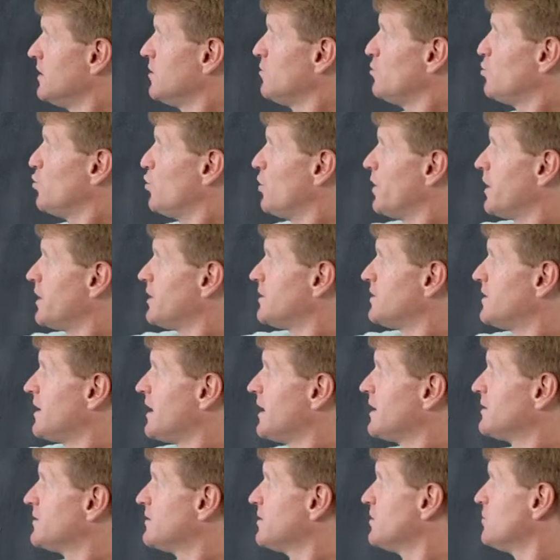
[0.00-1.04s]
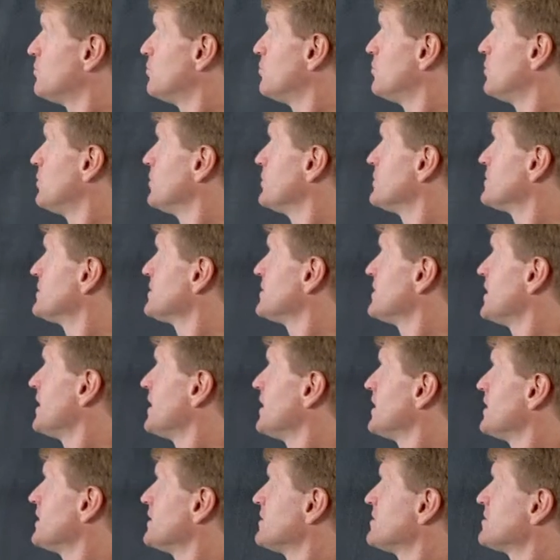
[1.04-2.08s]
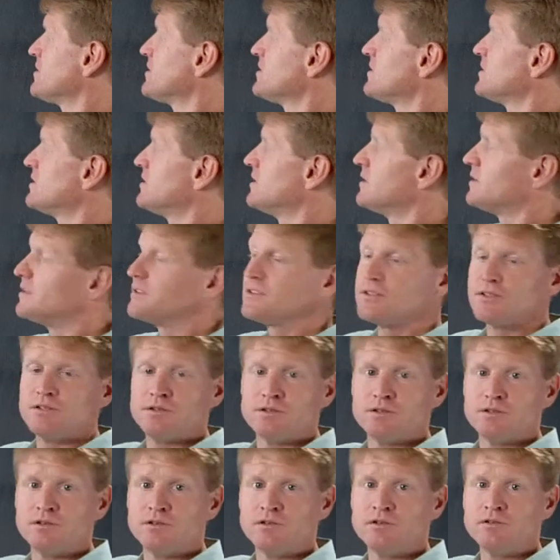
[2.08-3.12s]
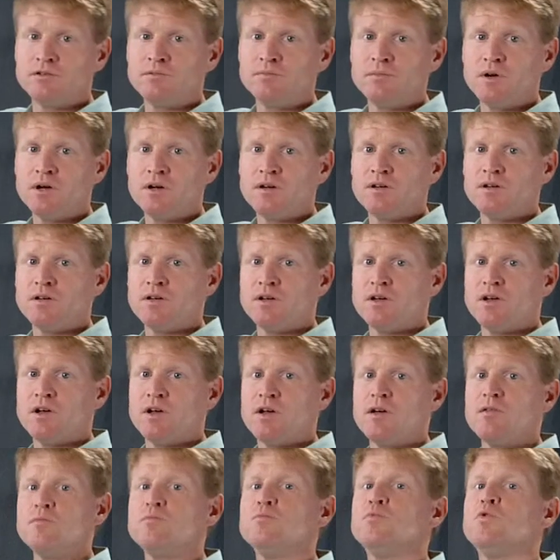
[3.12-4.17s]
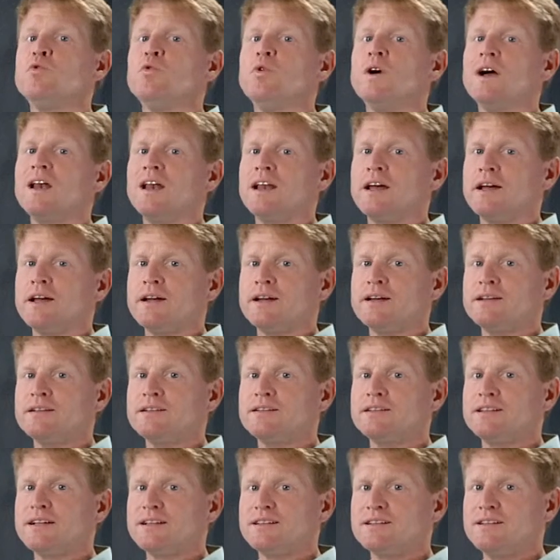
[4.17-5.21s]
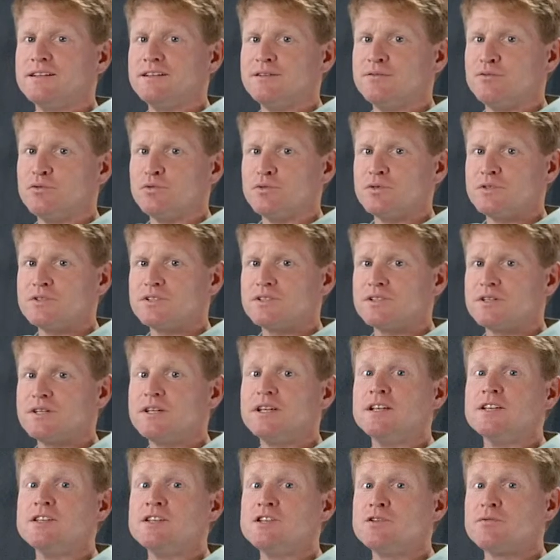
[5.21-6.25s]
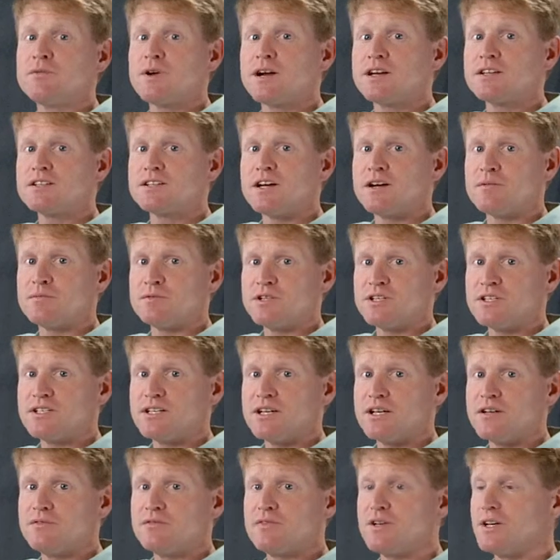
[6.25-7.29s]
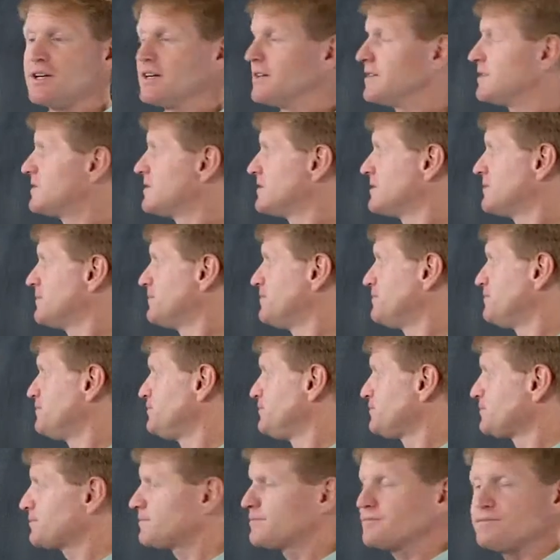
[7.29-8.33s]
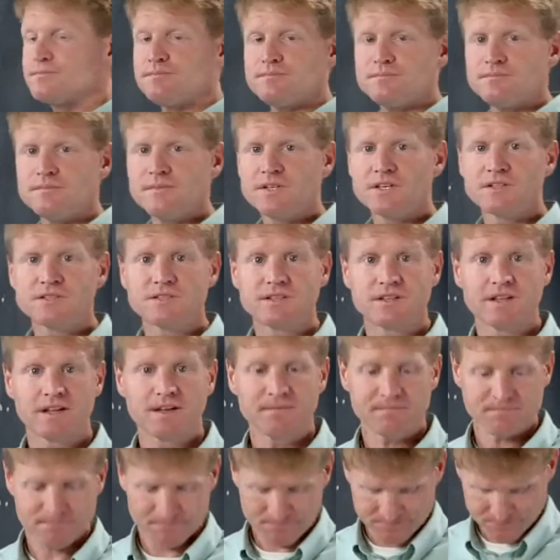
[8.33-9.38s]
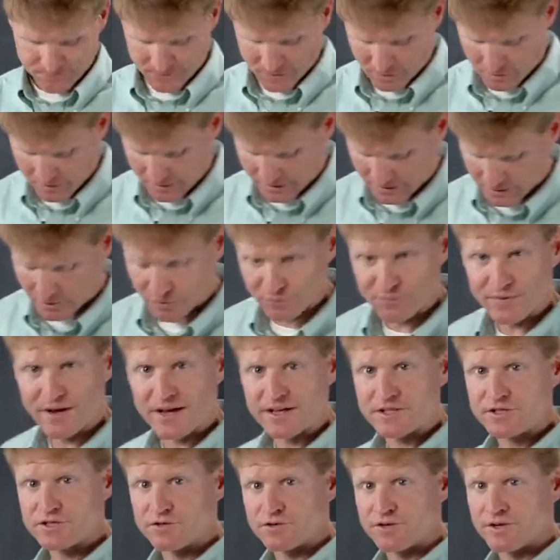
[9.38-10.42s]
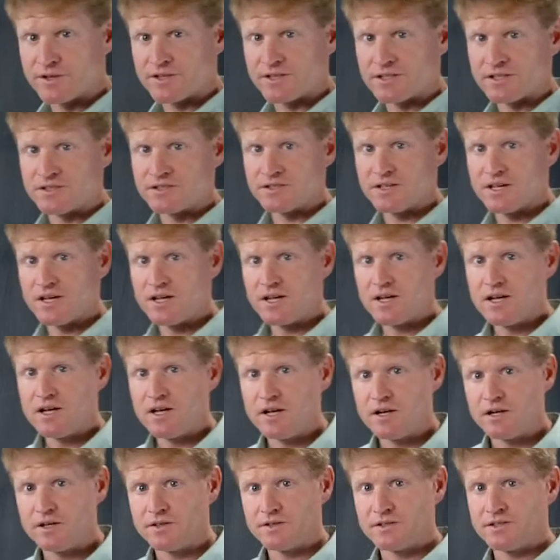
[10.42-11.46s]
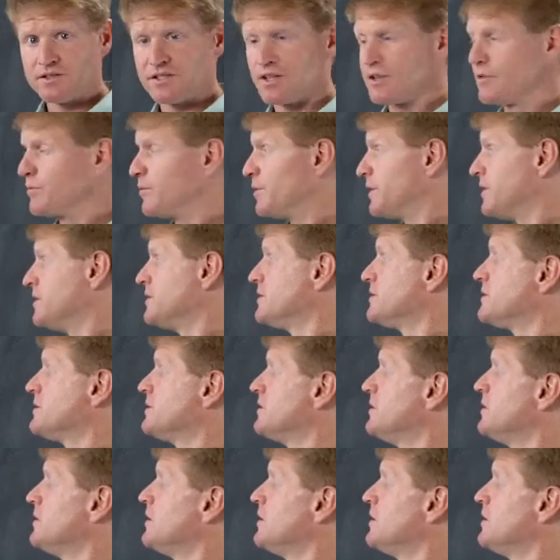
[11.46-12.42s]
Puer dat rosas to whom? Puele, dativus. Indirect object, dative case. See that? All right, a little faster on these other ones.